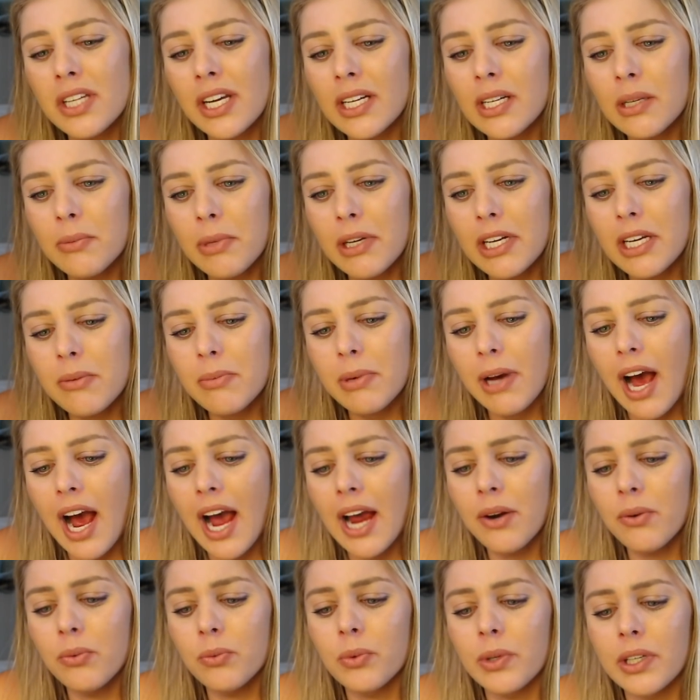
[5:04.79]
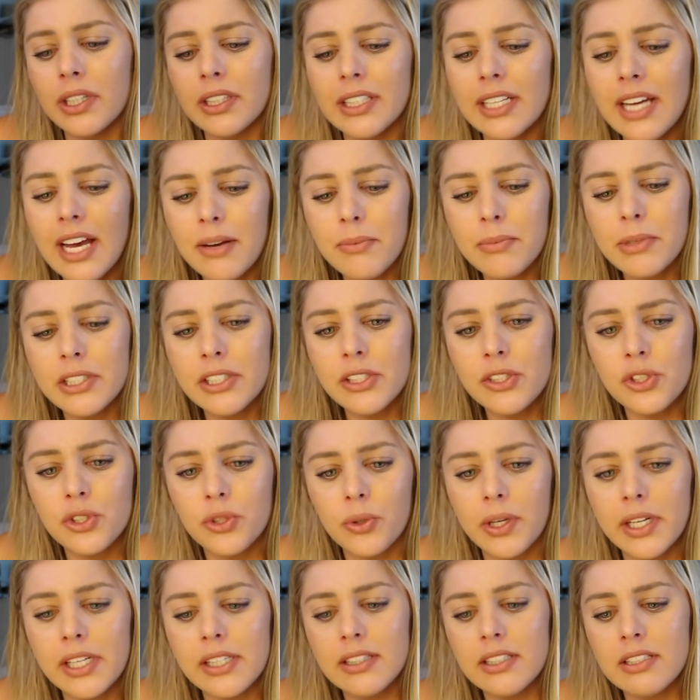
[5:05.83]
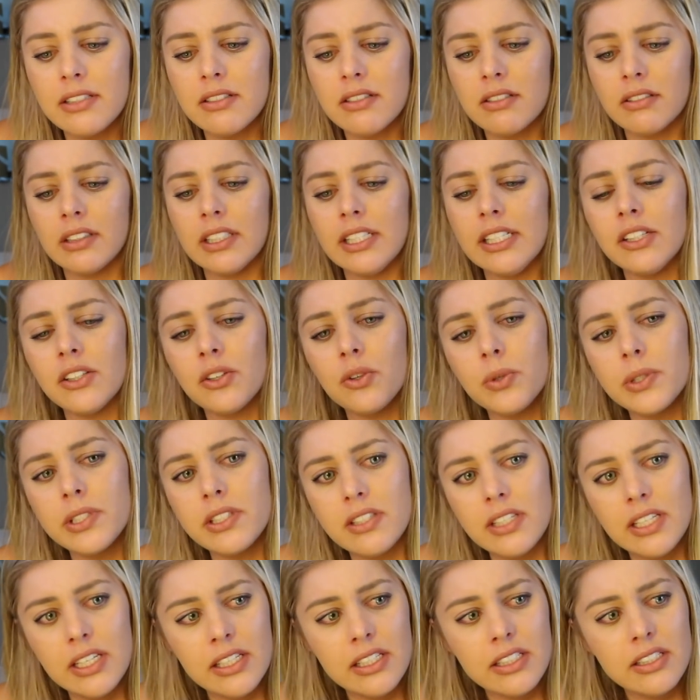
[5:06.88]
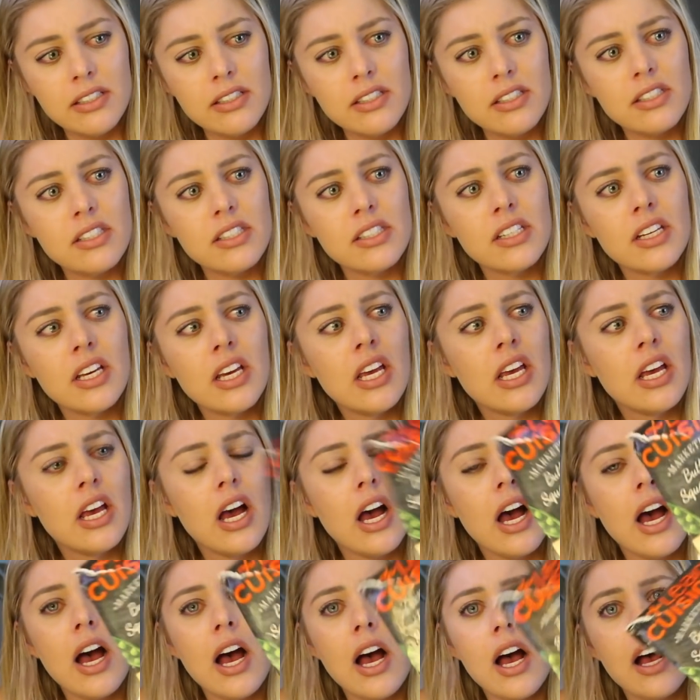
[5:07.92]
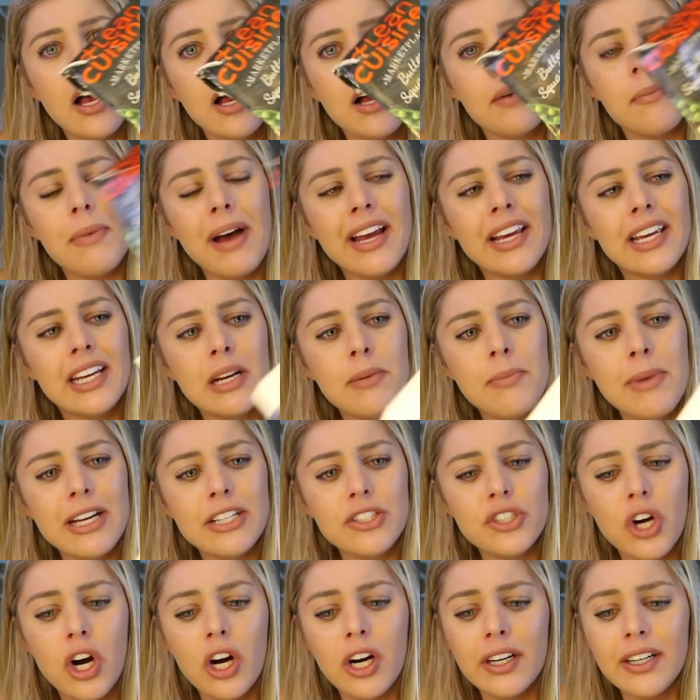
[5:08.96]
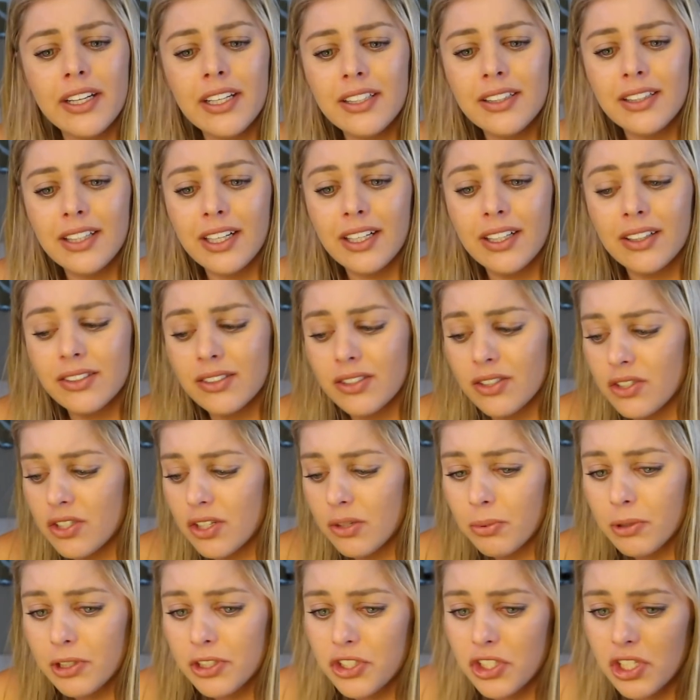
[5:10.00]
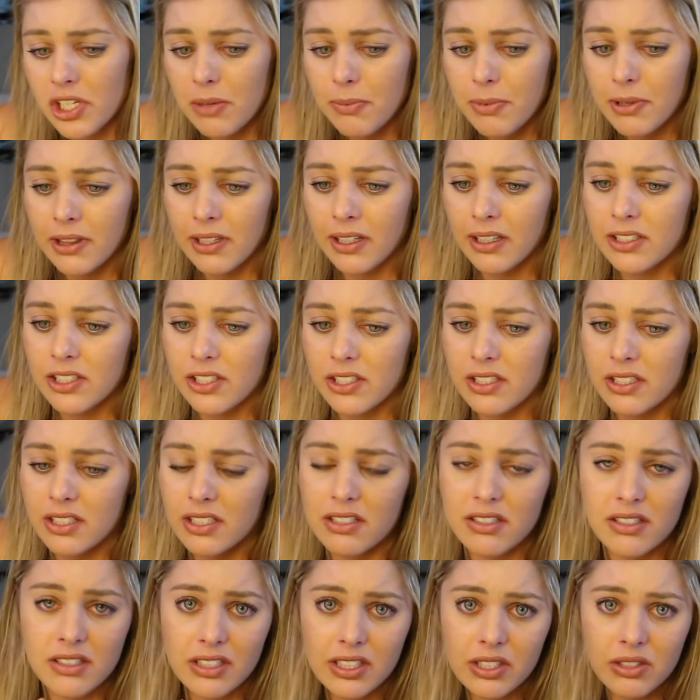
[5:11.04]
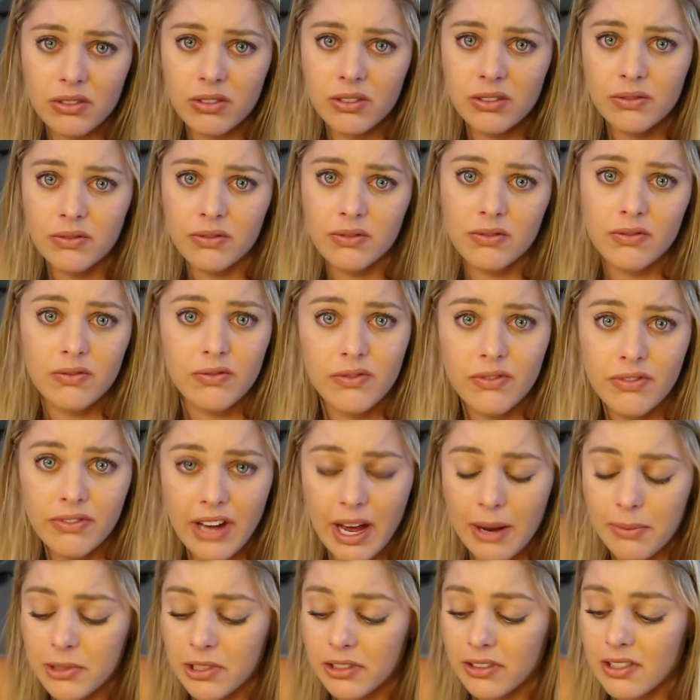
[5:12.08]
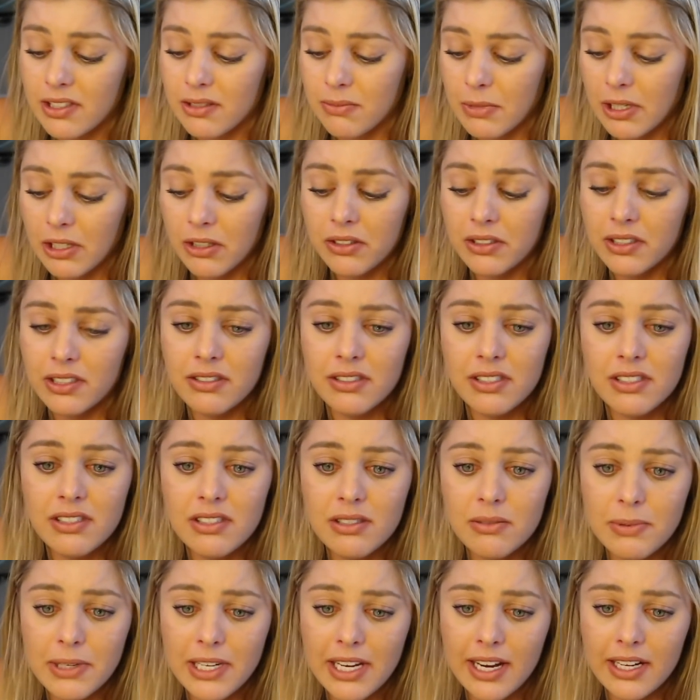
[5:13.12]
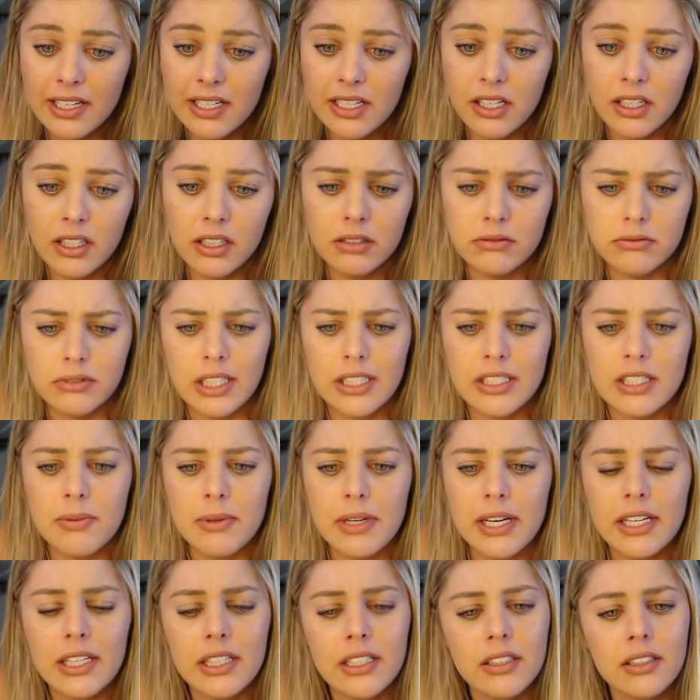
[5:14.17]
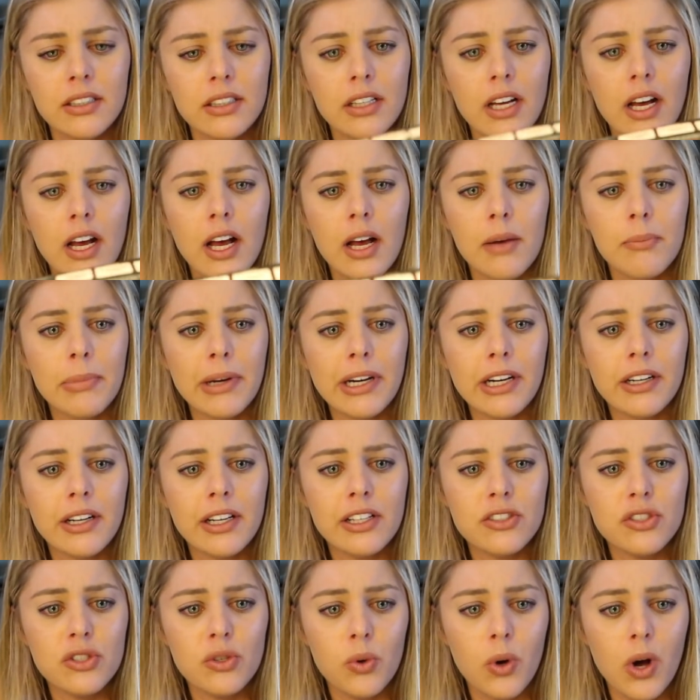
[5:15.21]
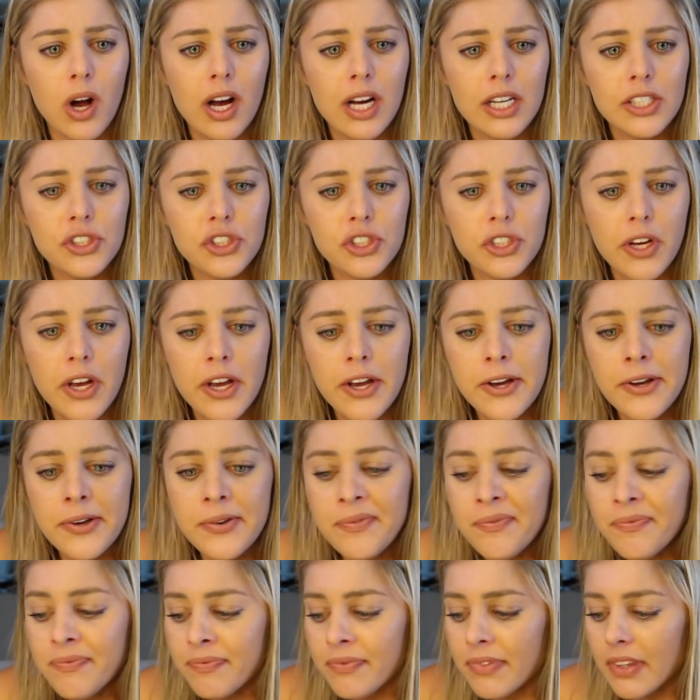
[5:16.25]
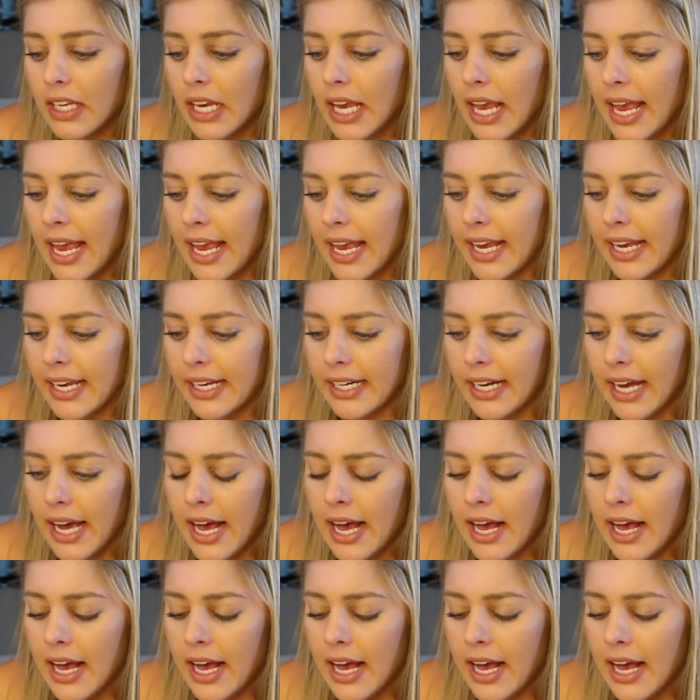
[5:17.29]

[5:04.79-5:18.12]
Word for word: to anybody, but I really have been enjoying these lean cuisines. I get them at Target. They're super cheap and they're just this little fabulous meal. This is spaghetti, or not spaghetti, butternut squash. And